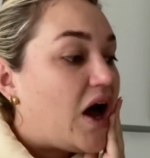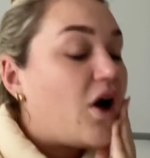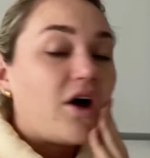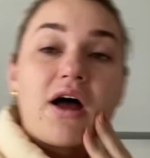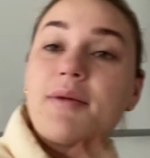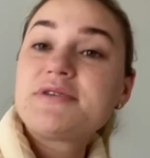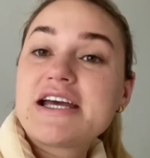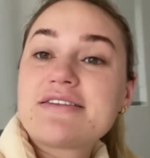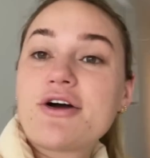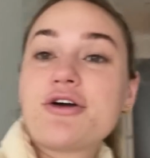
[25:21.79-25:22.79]
Oh,
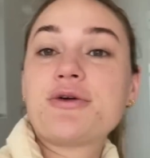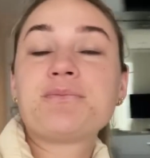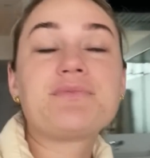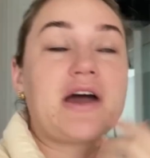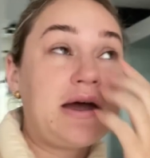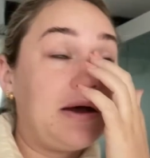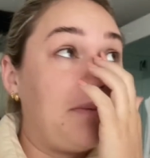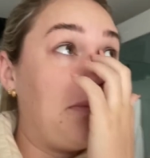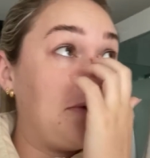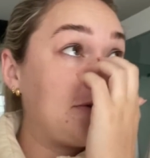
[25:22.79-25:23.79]
update though.
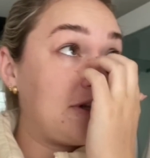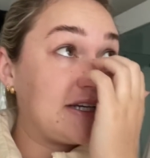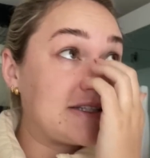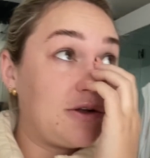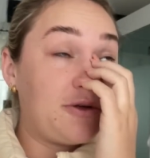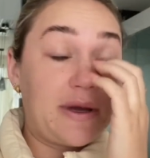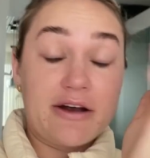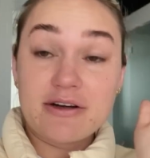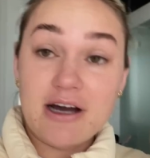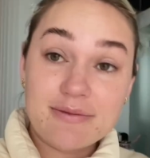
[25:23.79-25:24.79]
So like solo
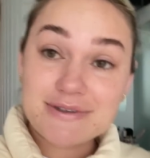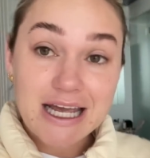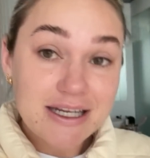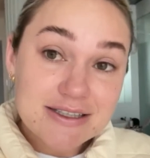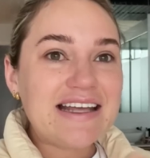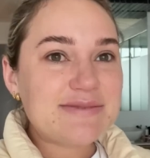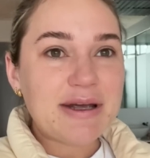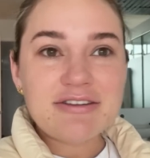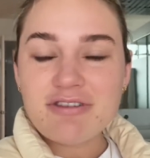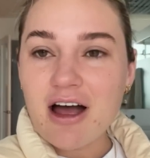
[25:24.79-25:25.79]
parent update. It's
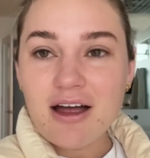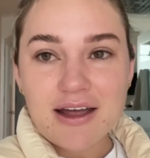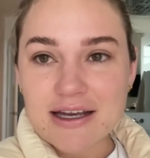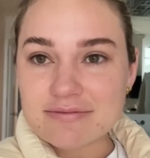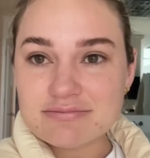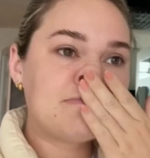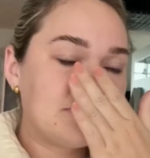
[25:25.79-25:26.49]
been fine.